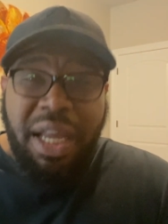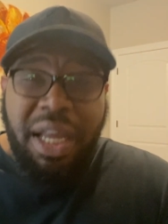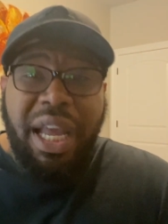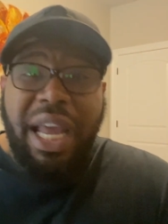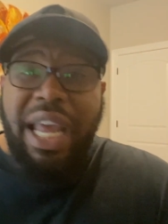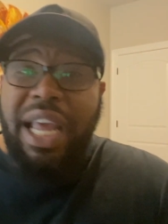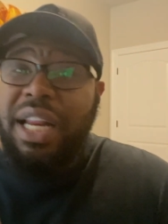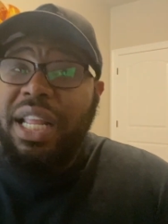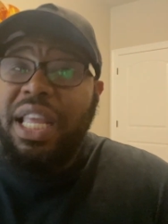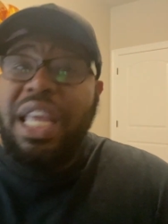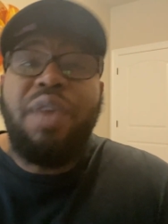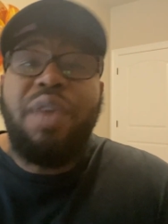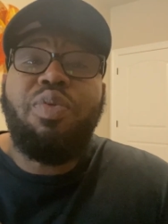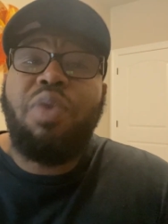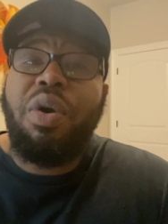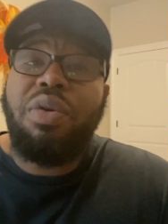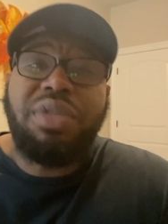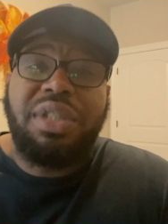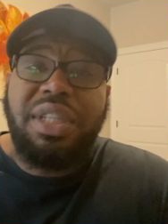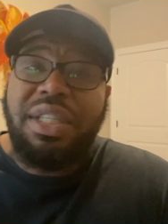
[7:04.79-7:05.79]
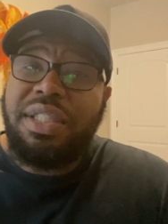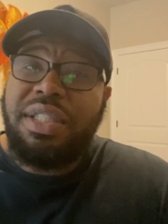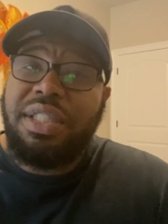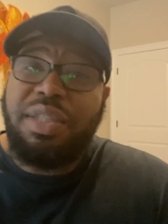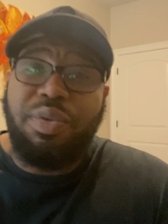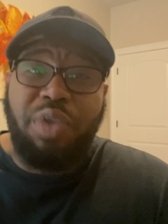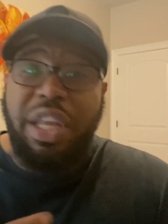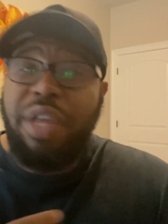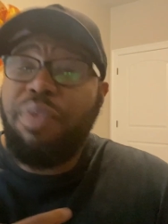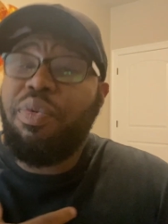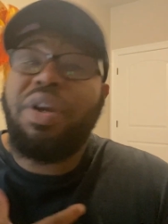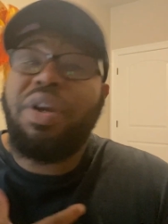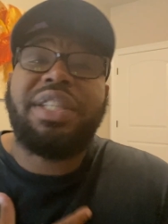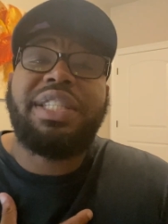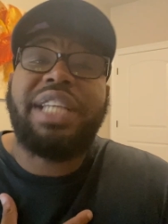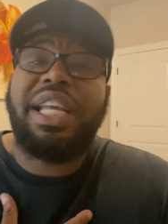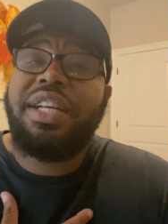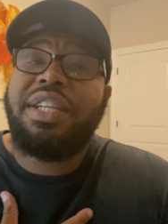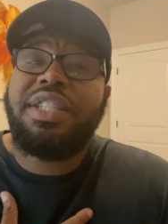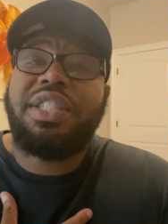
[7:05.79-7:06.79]
And he wants us, to, he want
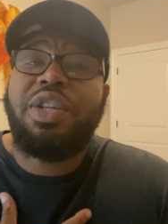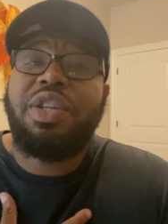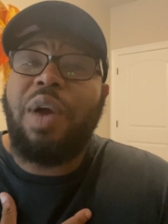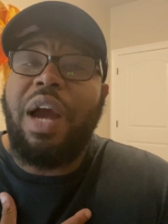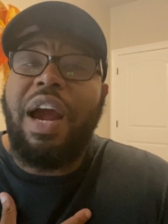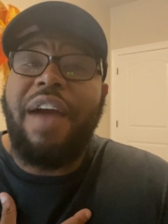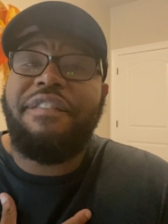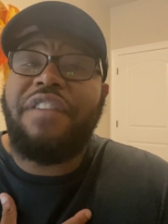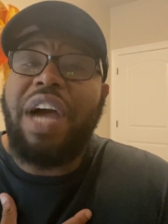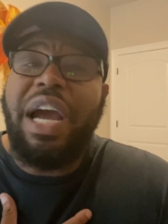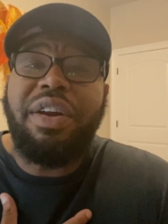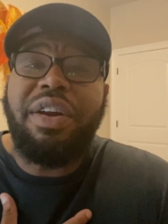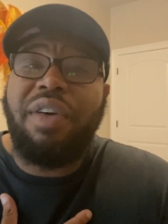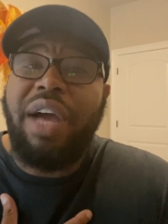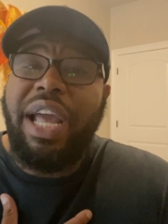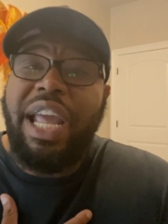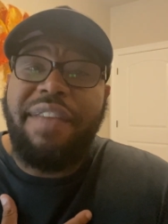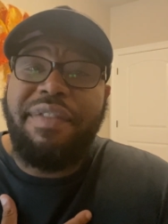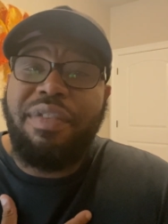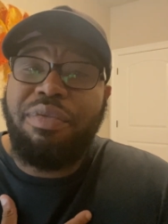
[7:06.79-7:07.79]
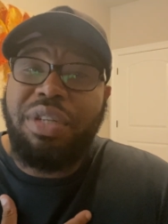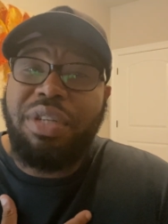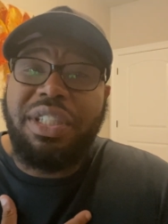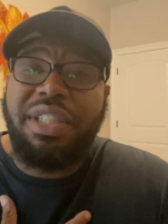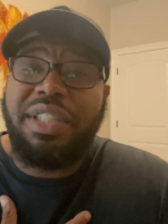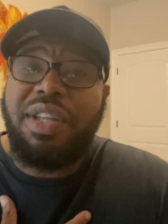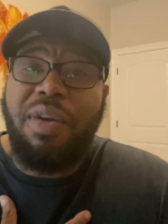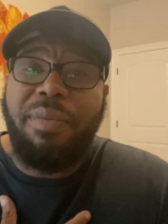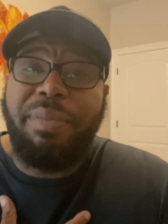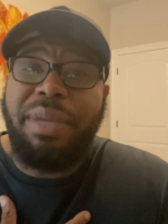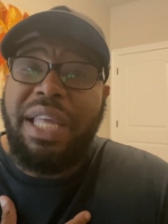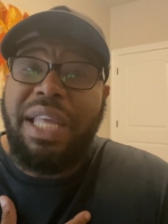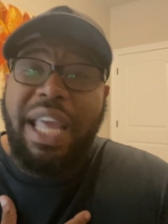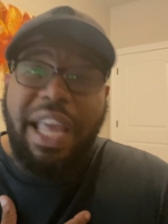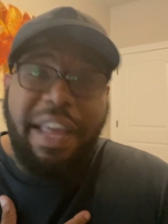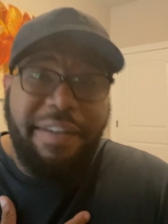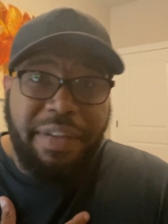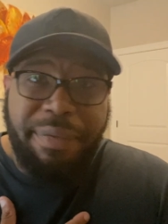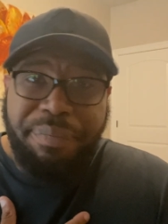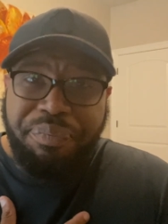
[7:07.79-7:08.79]
to take us to our final haven, which is going to be
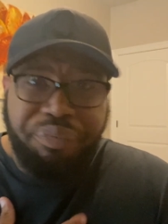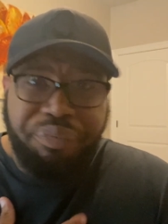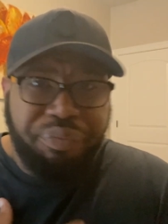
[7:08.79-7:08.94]
heaven.